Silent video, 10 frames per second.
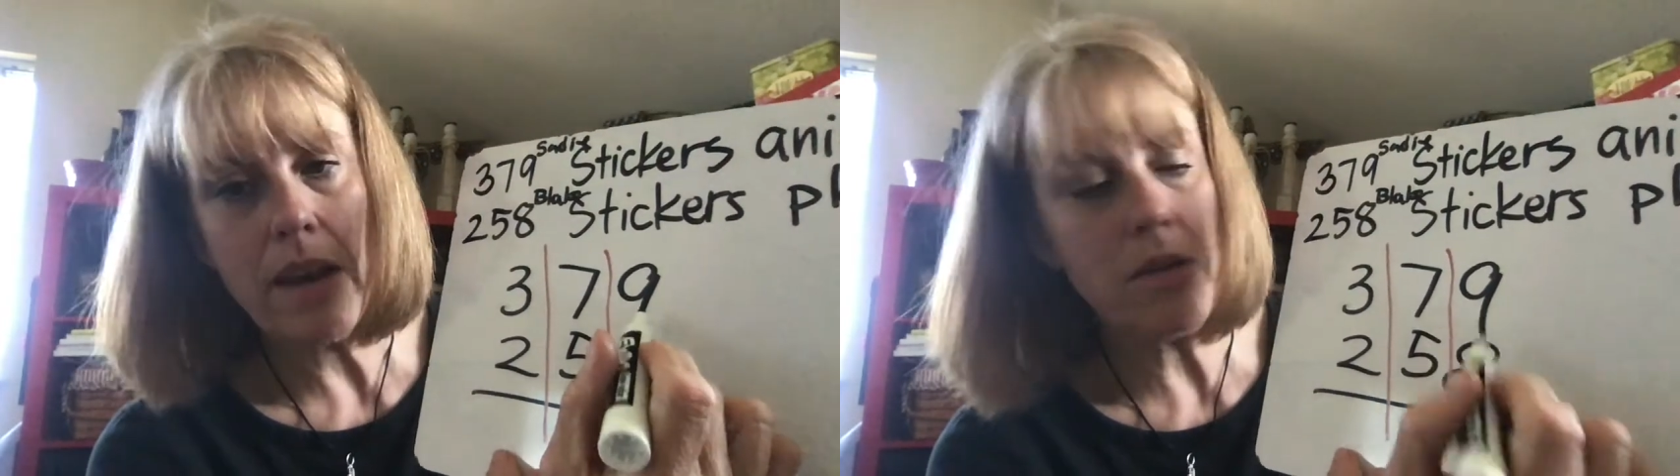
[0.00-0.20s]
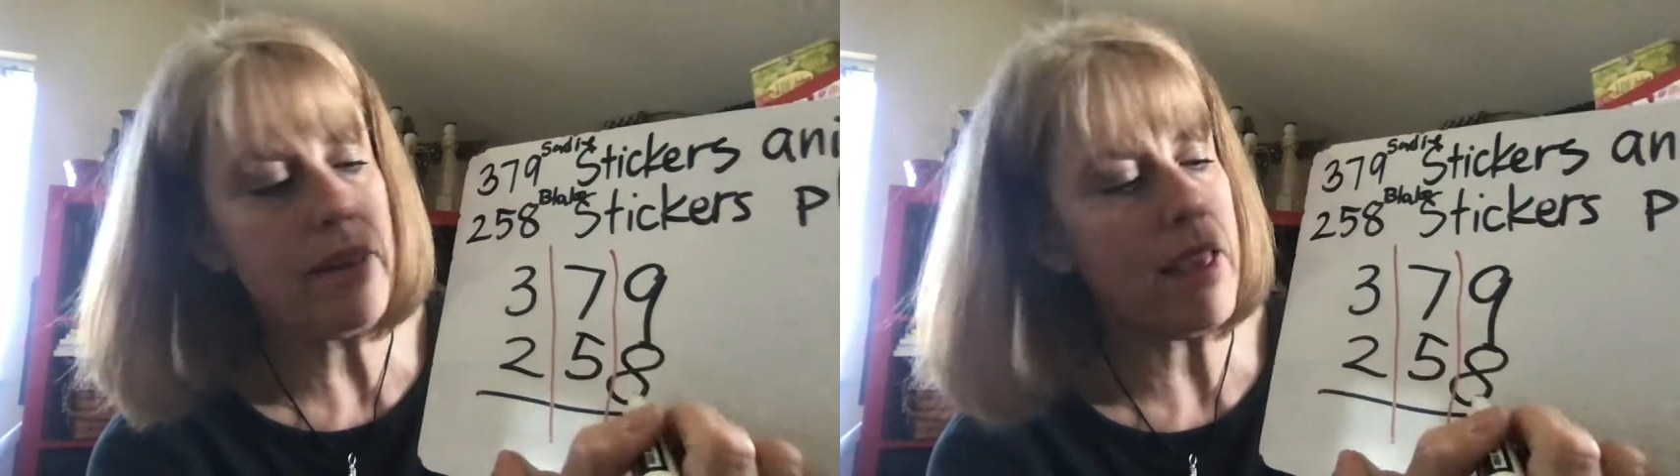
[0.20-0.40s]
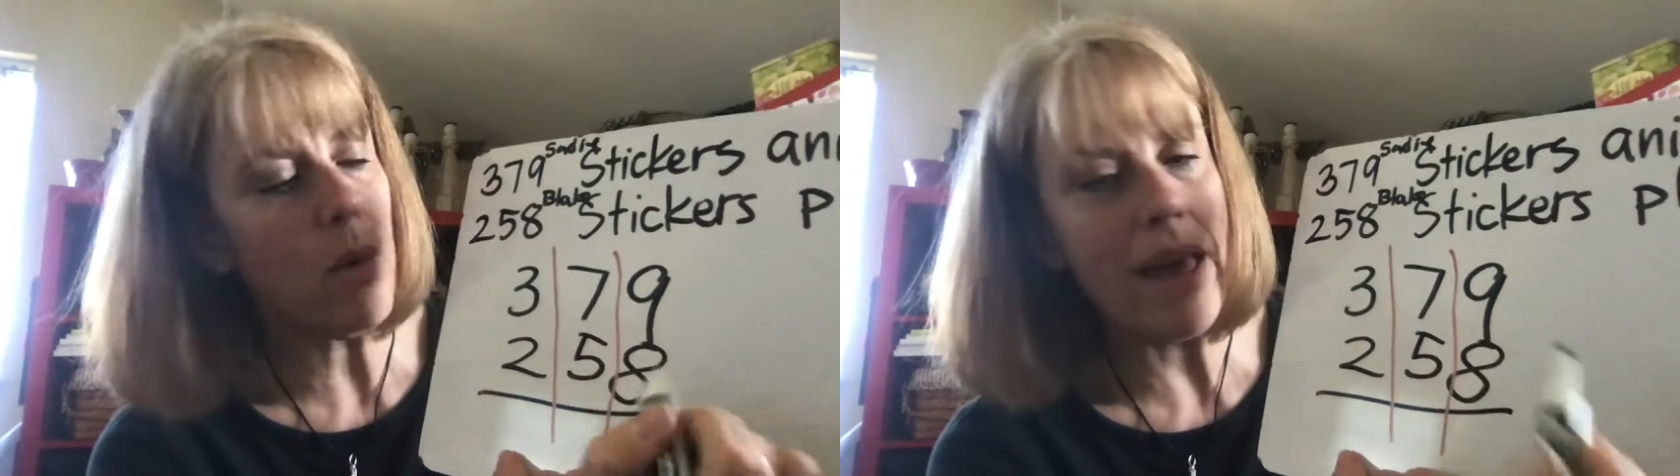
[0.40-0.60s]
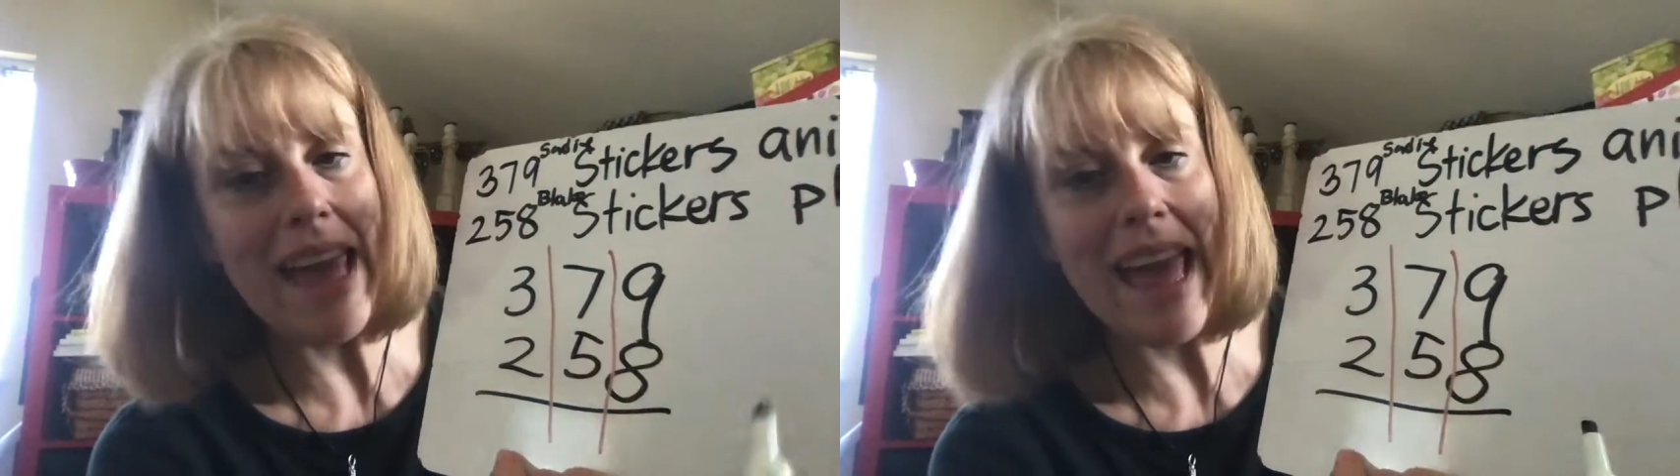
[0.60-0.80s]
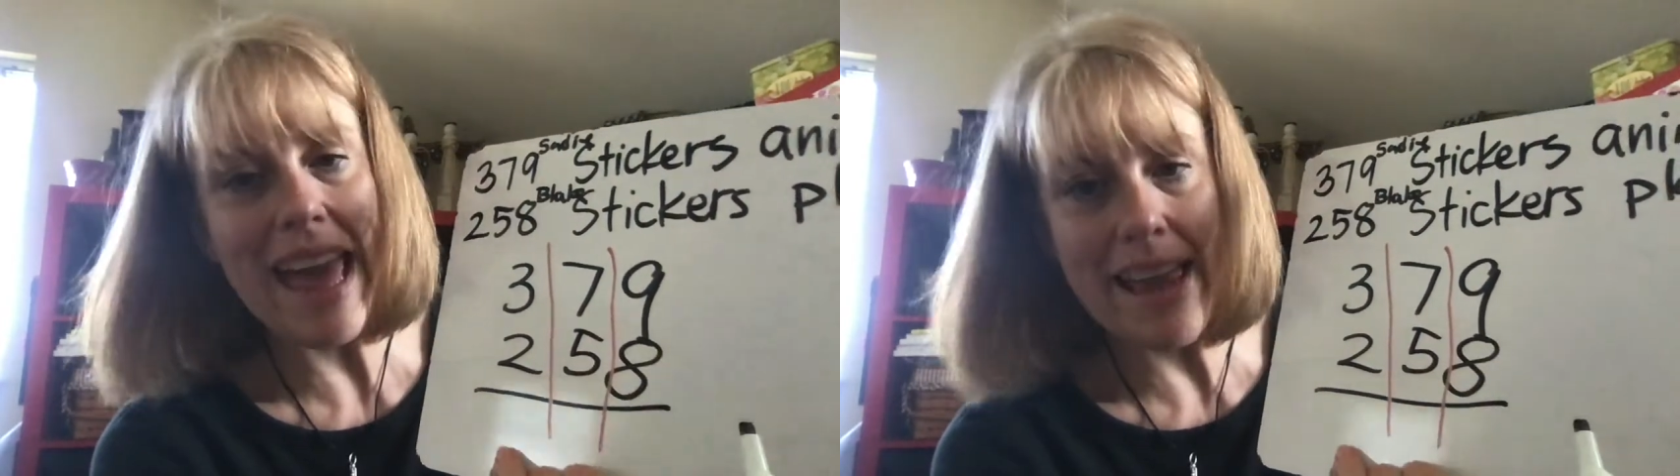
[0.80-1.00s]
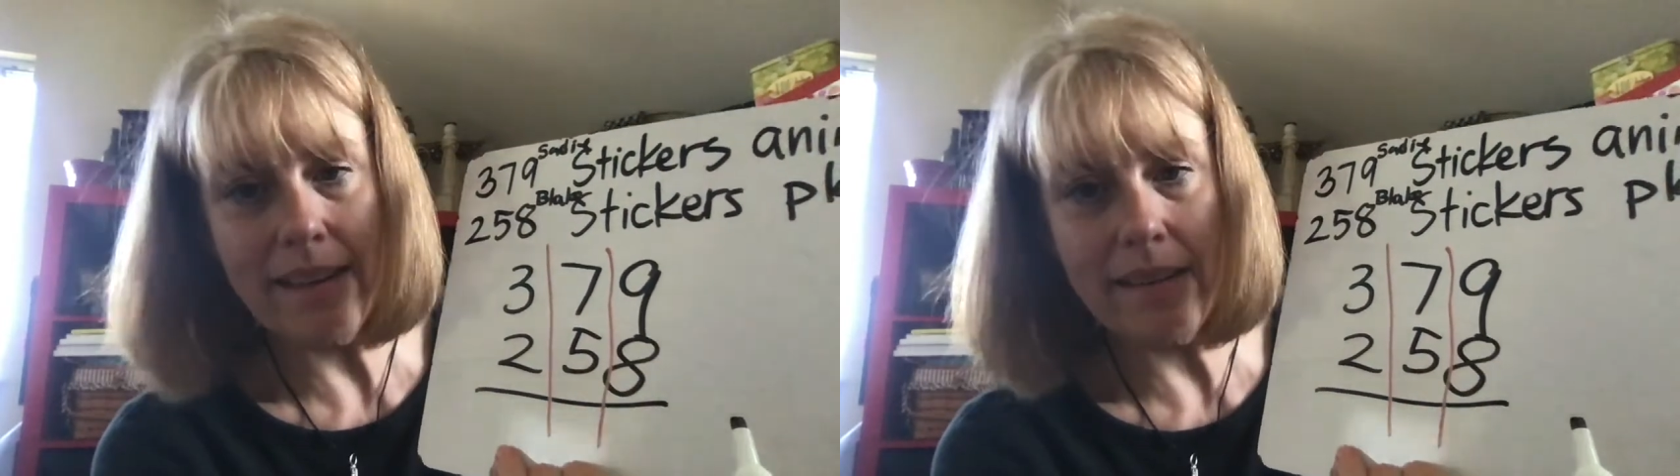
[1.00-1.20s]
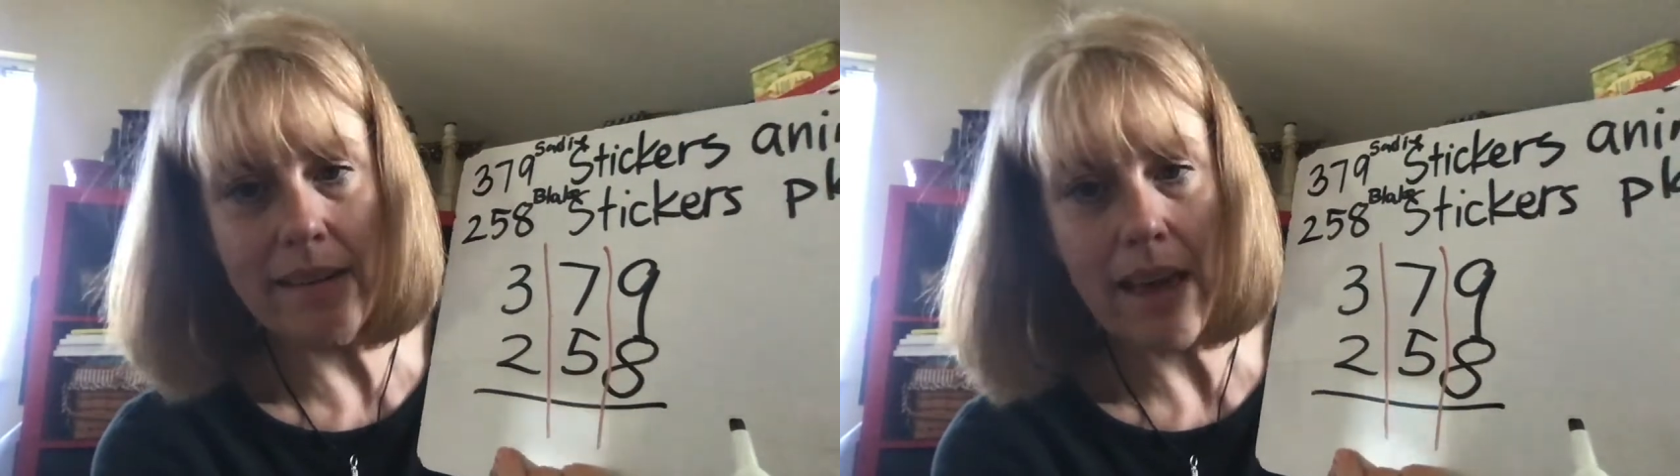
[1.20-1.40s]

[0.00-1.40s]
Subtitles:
you take away 8,